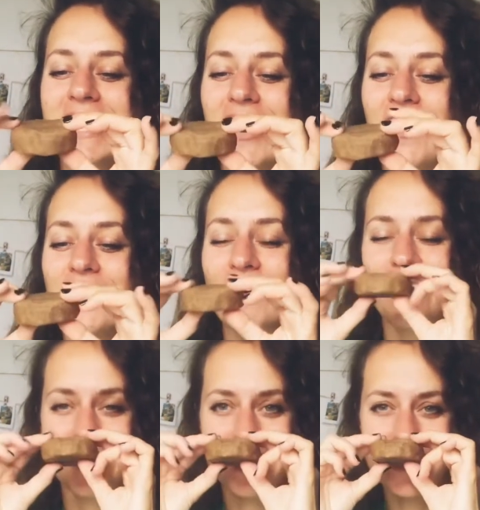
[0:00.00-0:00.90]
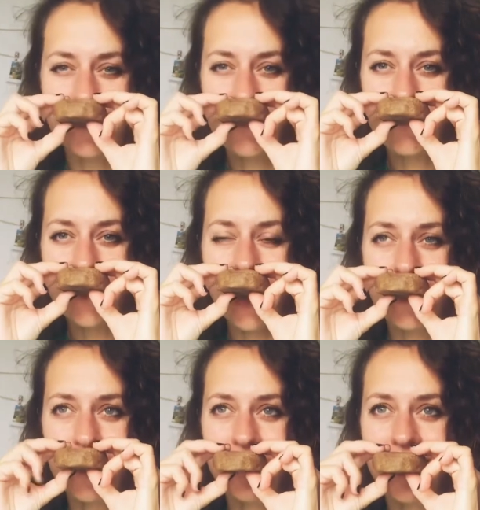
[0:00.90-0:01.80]
of all these
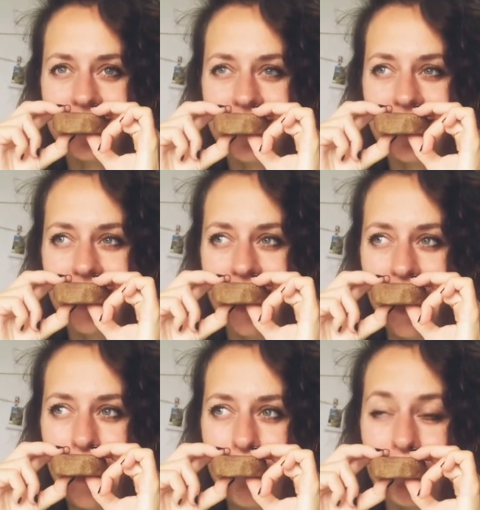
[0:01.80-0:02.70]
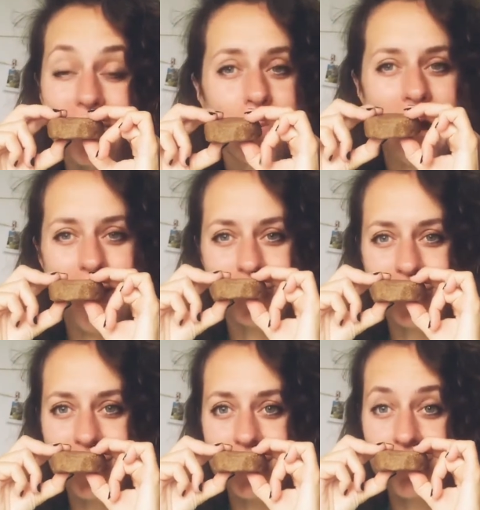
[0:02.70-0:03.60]
Ayurvedic um,
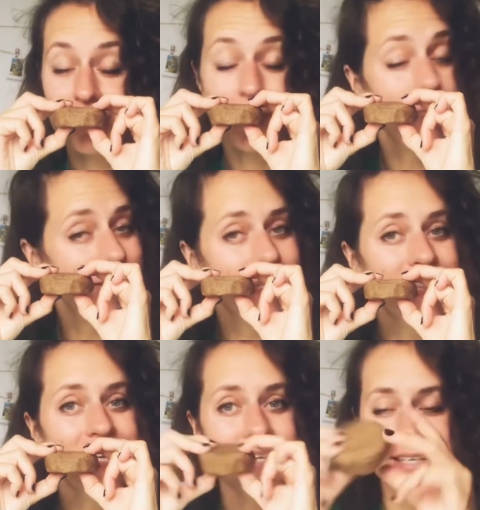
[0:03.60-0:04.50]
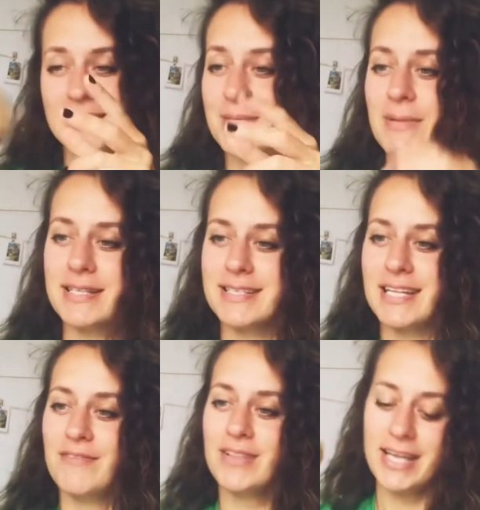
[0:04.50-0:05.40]
powders, but it, it smells
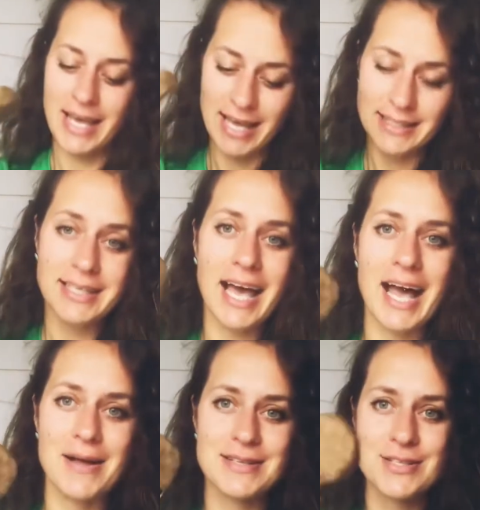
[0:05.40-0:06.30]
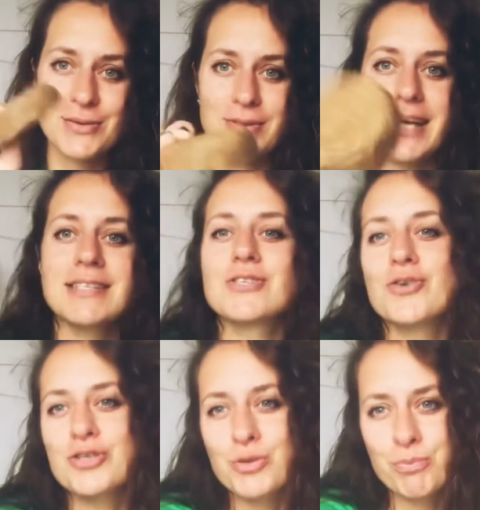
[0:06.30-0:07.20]
lovely. And yeah, so that's your
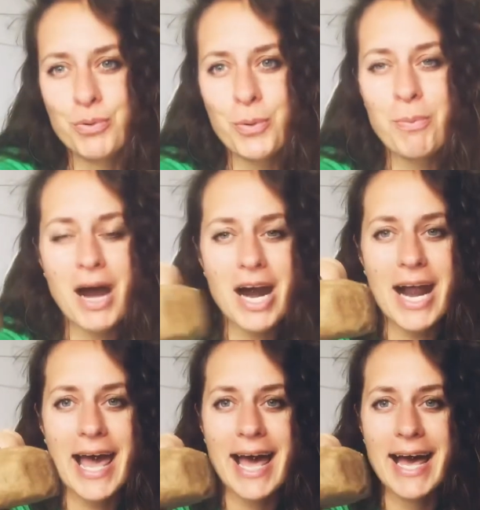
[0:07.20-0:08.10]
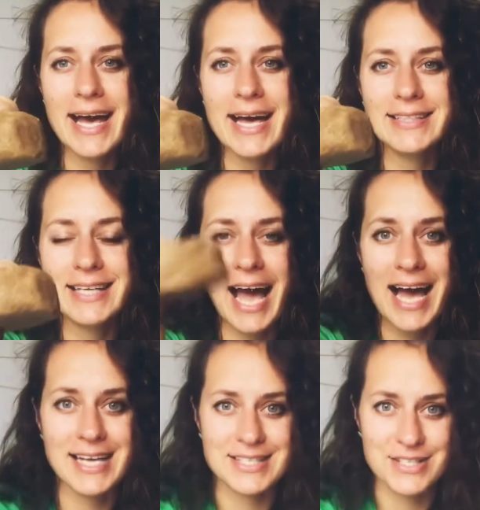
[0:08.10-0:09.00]
shampoo bar. And
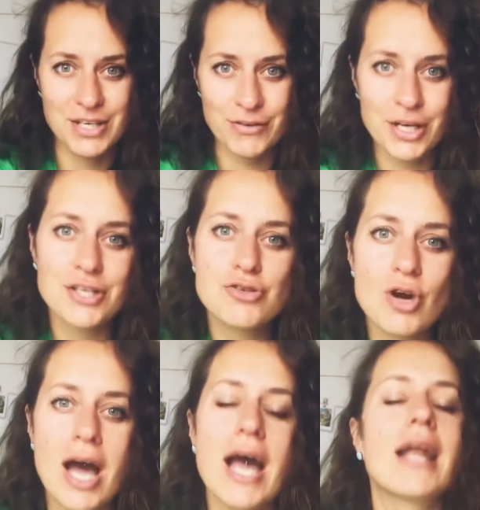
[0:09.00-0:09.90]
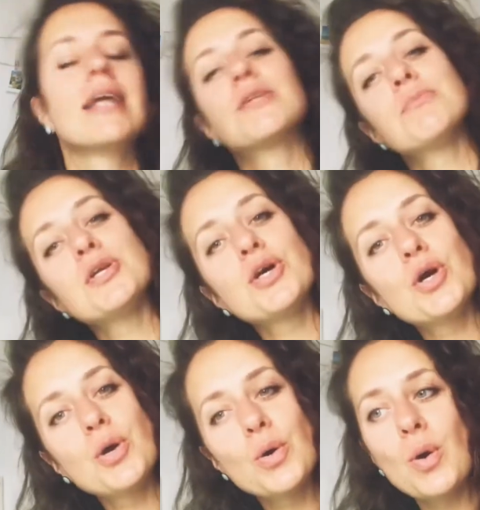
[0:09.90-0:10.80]
guys, give it a try. Let me
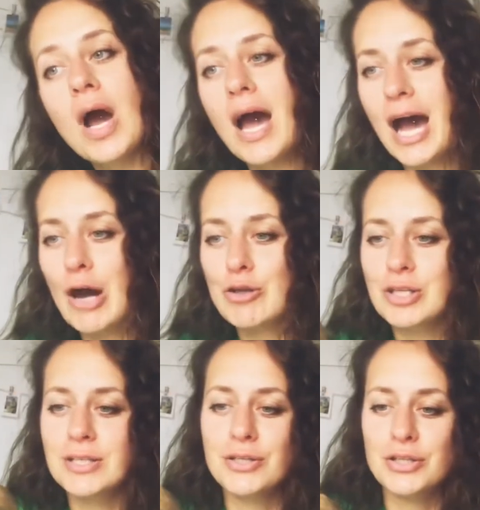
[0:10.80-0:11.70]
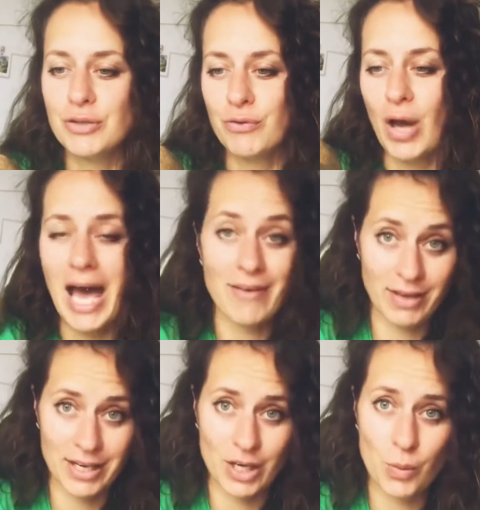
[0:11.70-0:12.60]
know how you did it. If you have
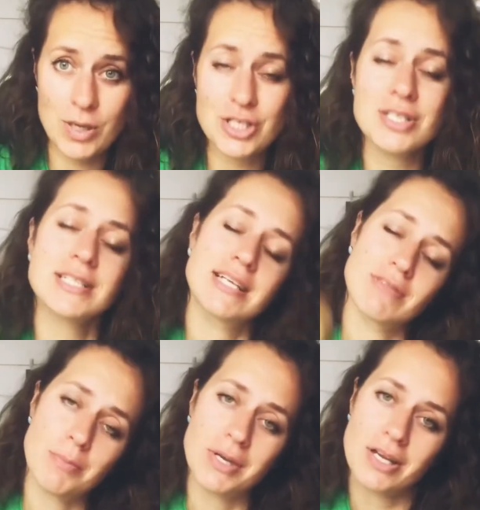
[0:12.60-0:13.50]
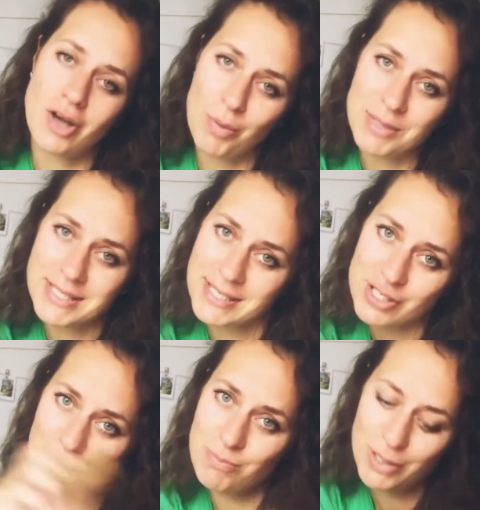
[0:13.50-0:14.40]
any questions, leave them in the comment
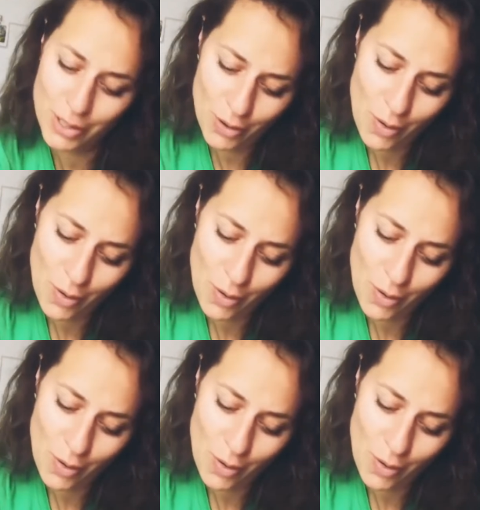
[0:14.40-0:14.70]
section below.